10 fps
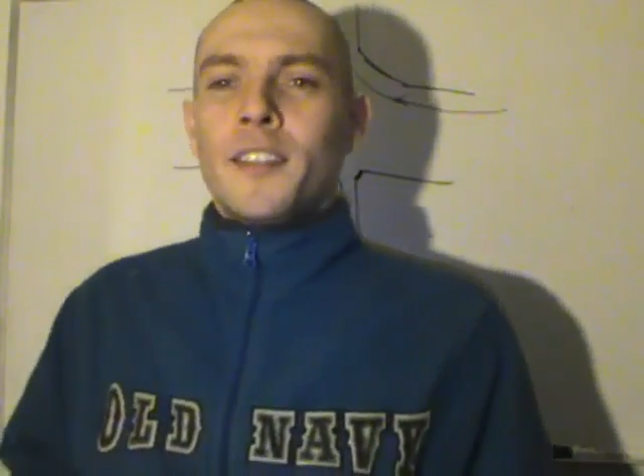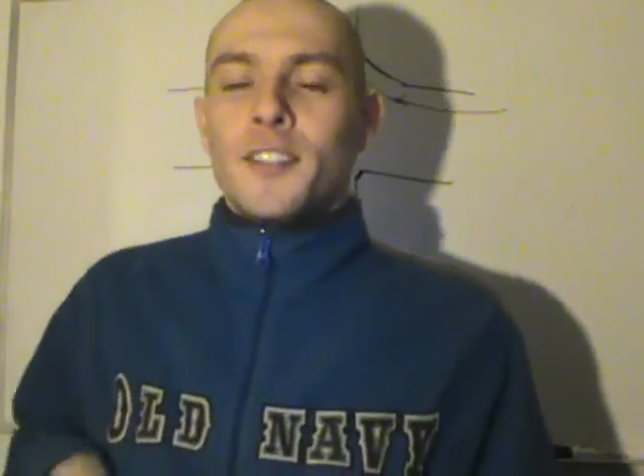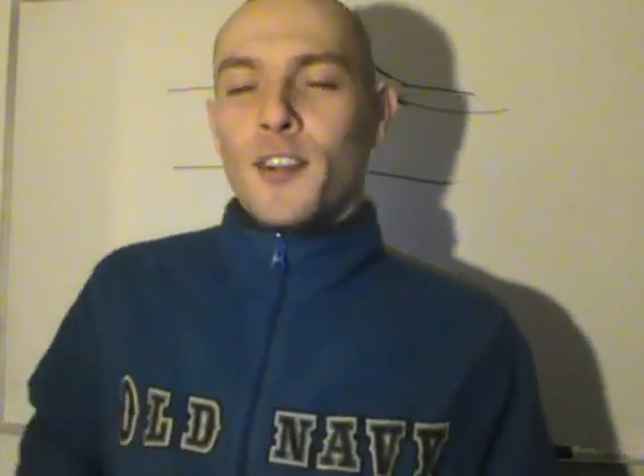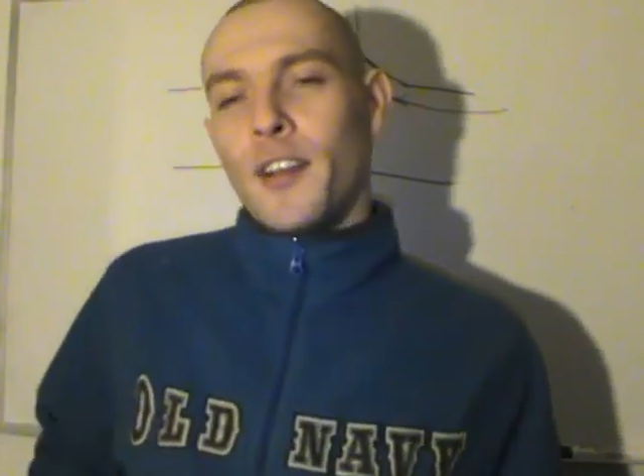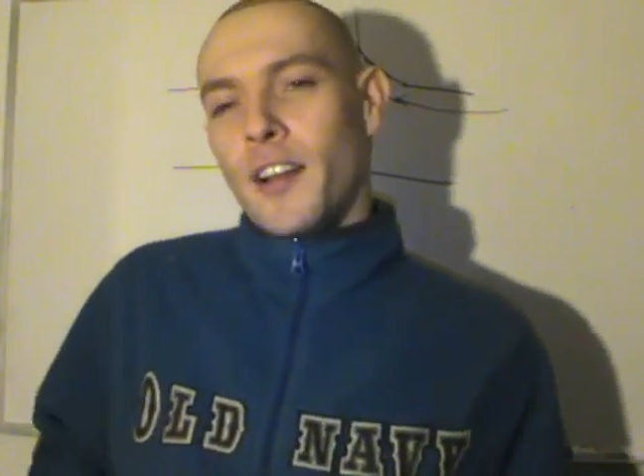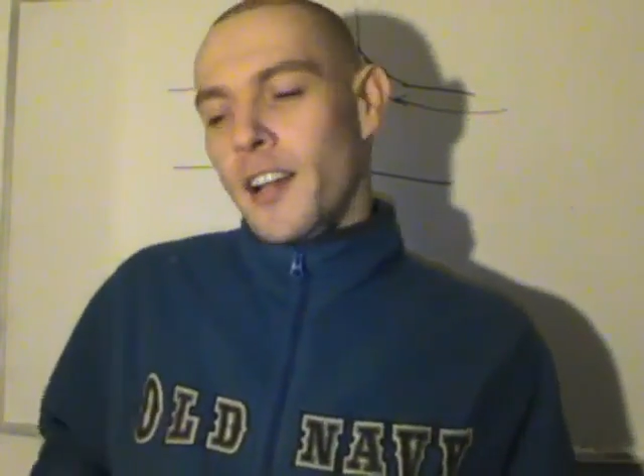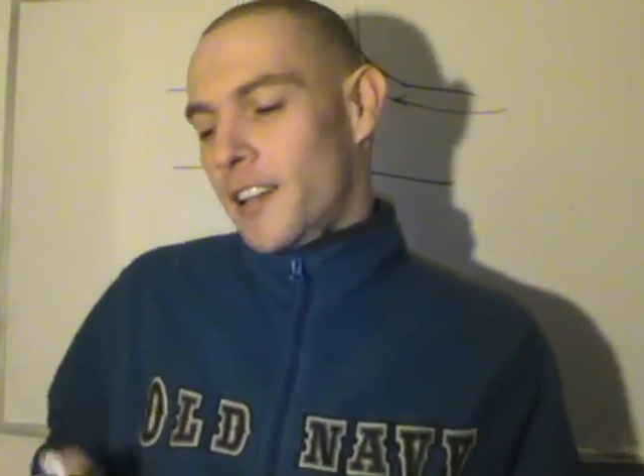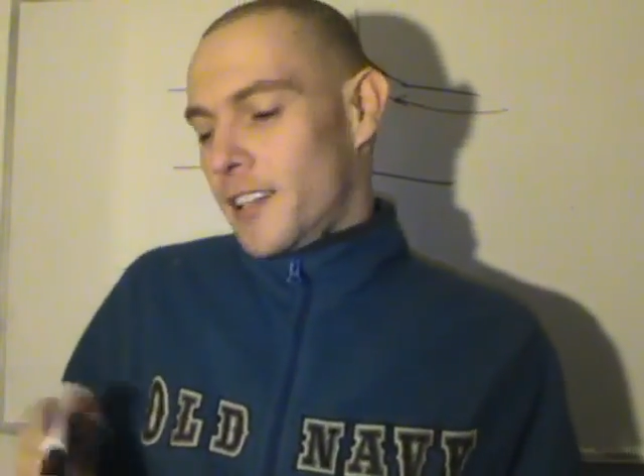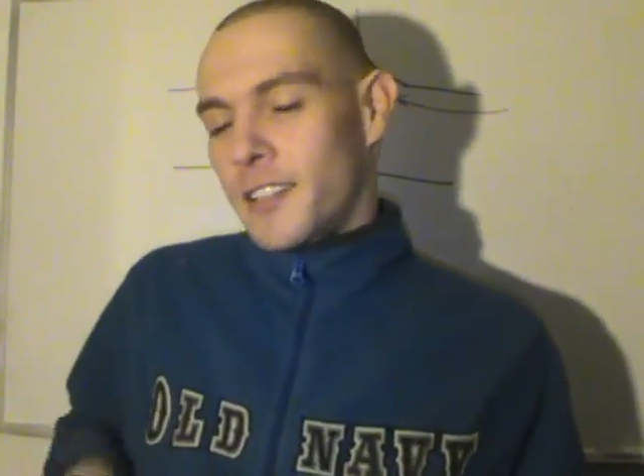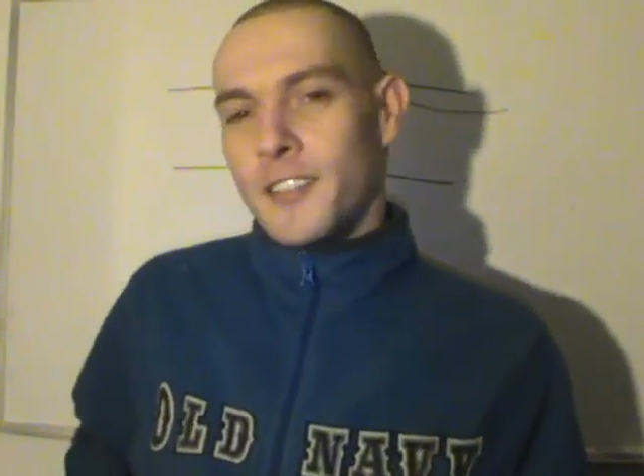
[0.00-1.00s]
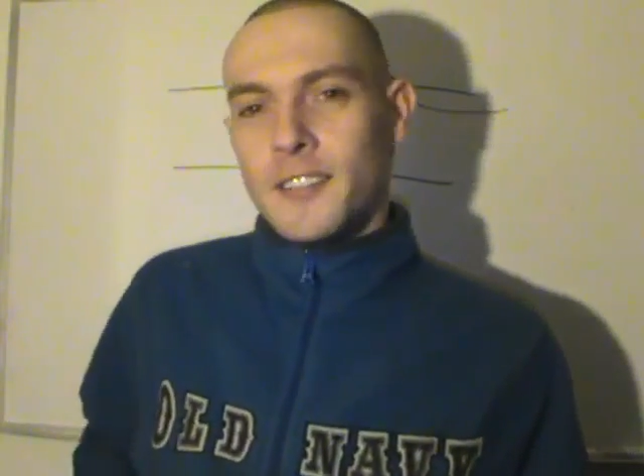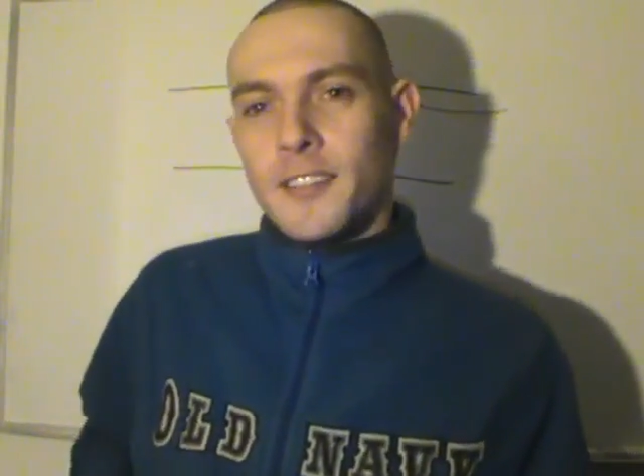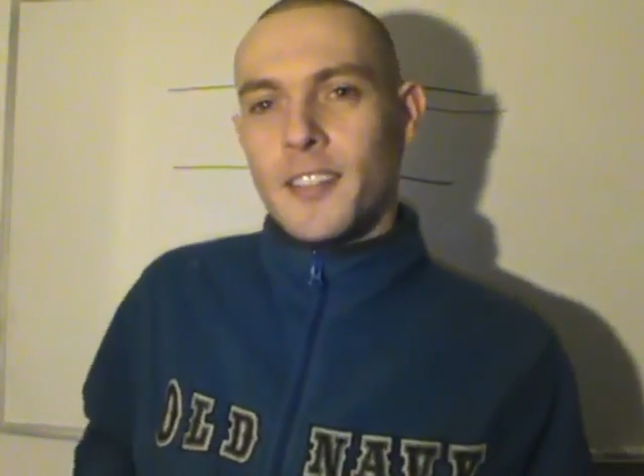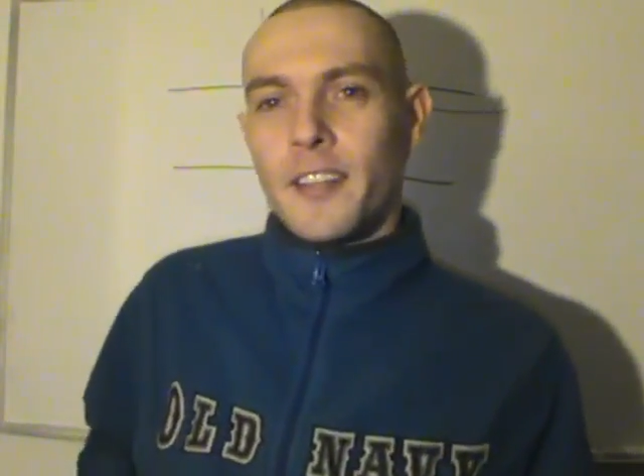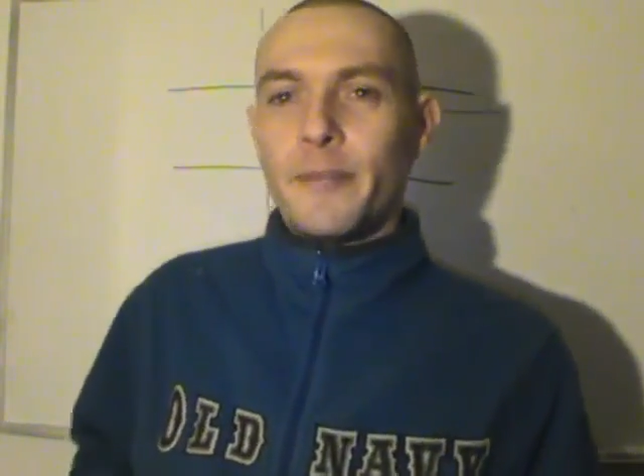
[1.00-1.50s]
So, I
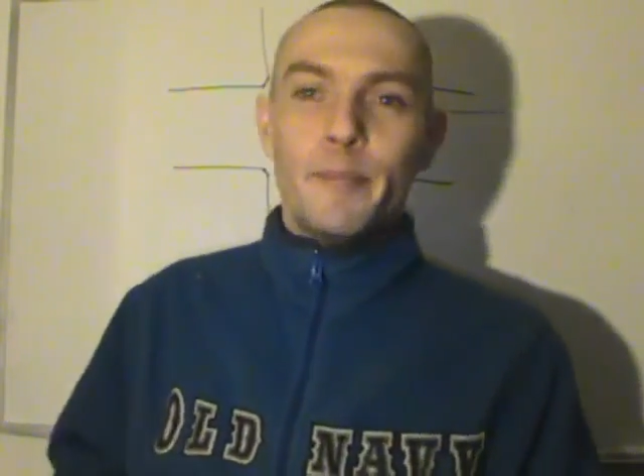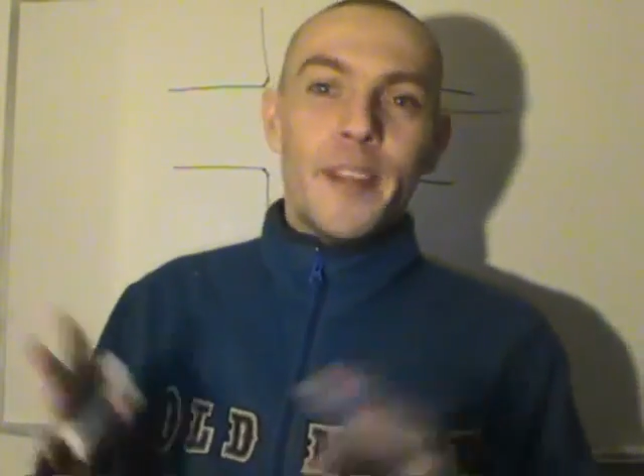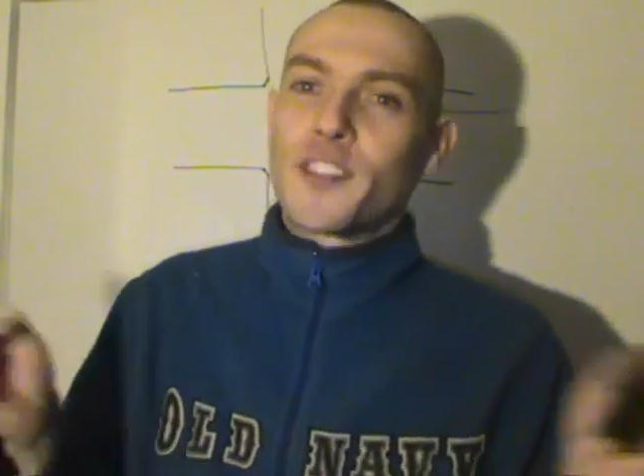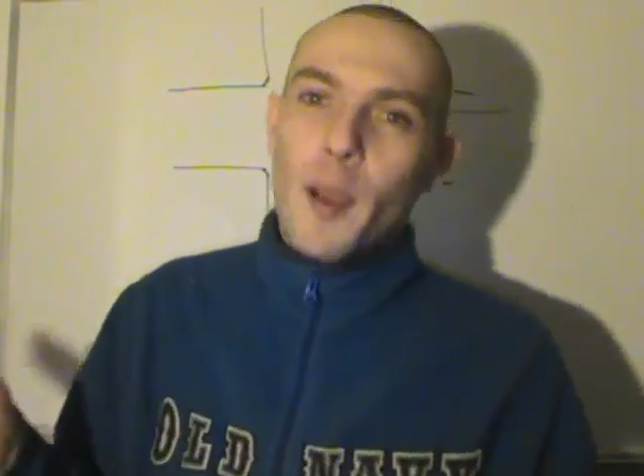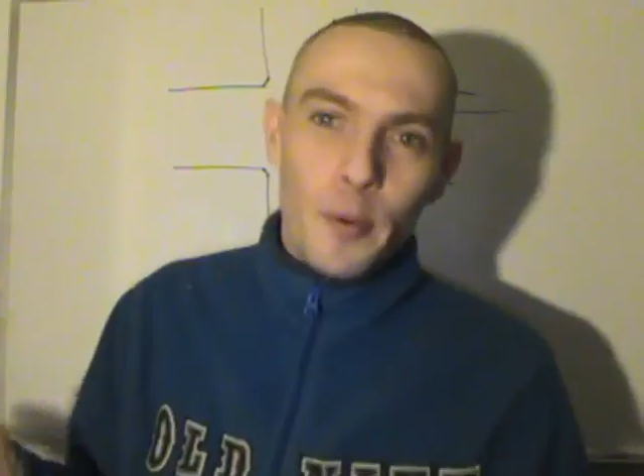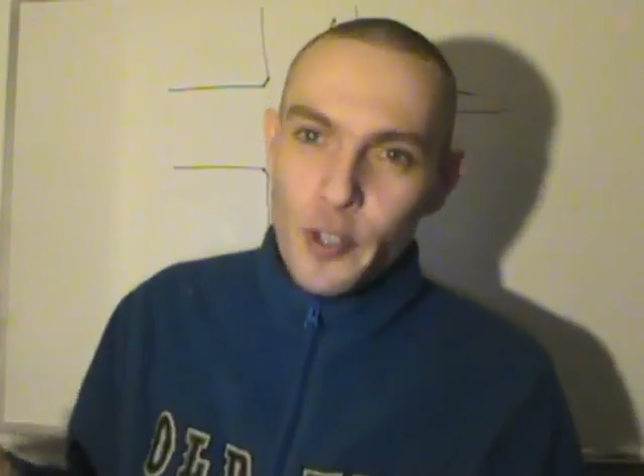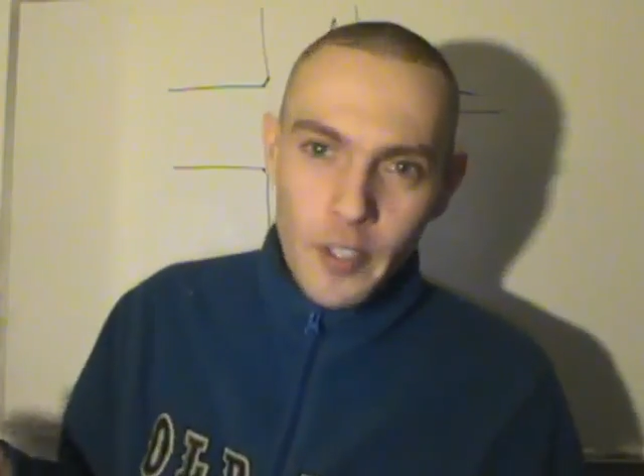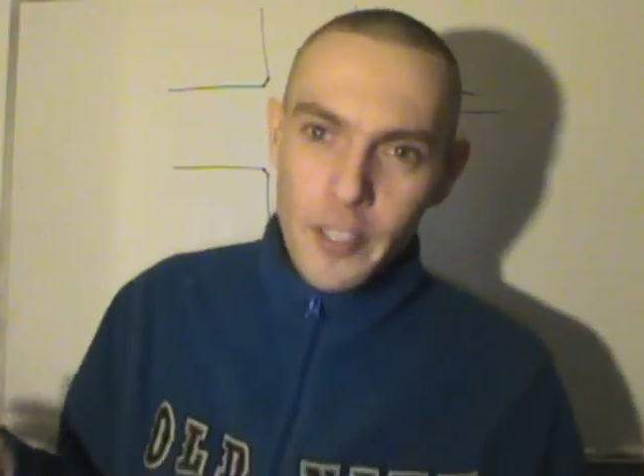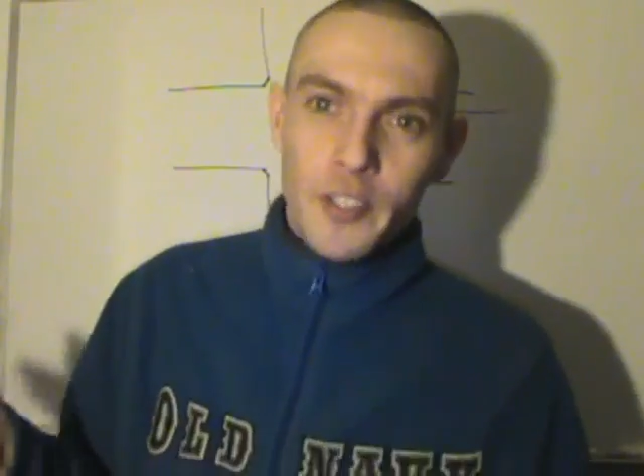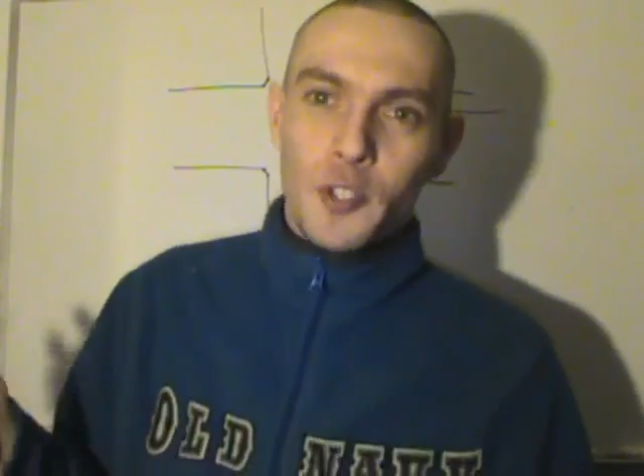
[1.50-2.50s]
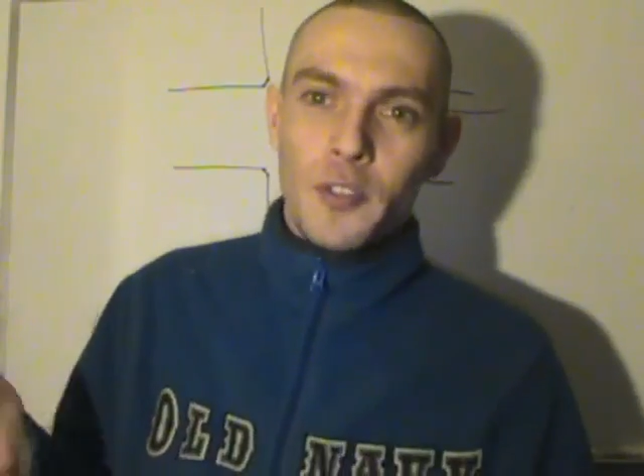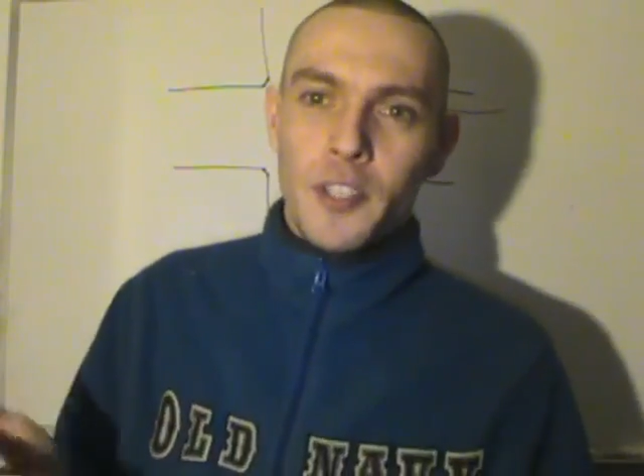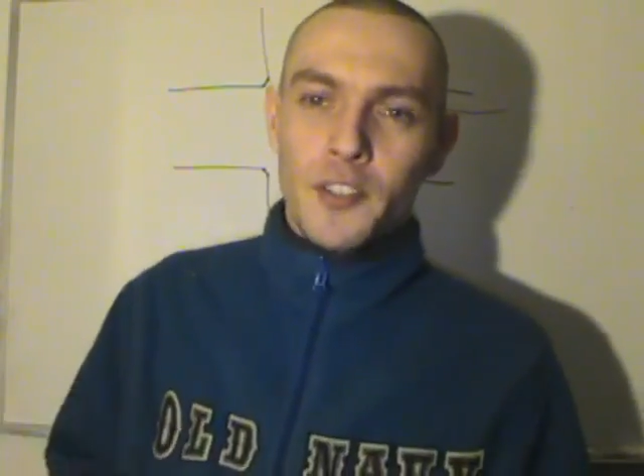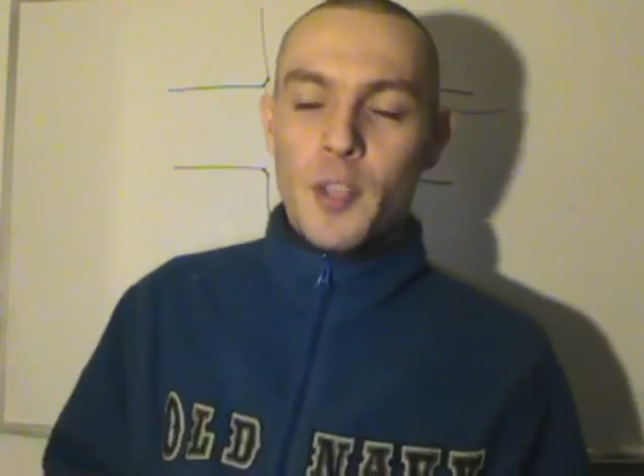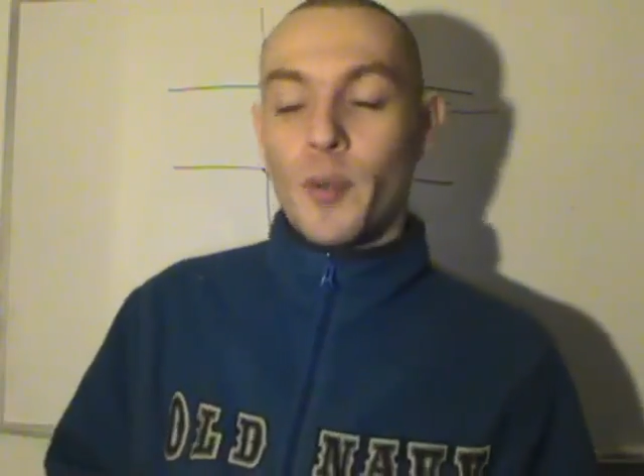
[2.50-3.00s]
missed opportunity to shoot and
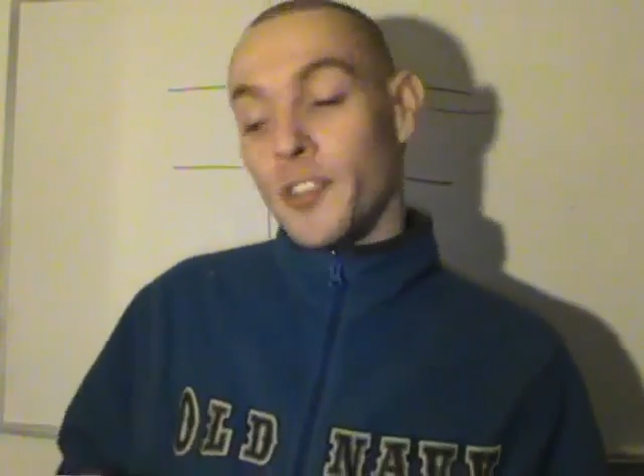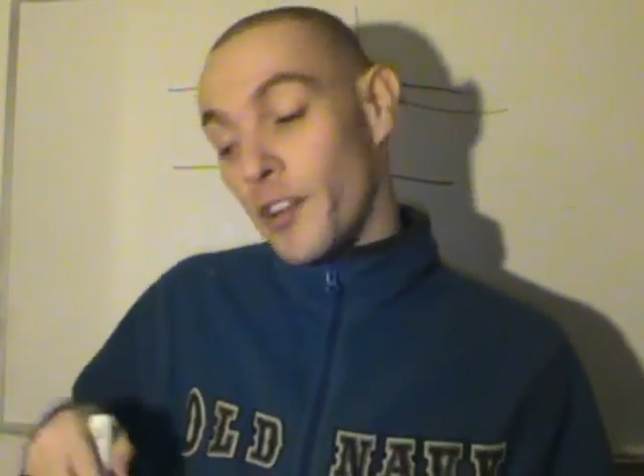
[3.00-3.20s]
kill someone,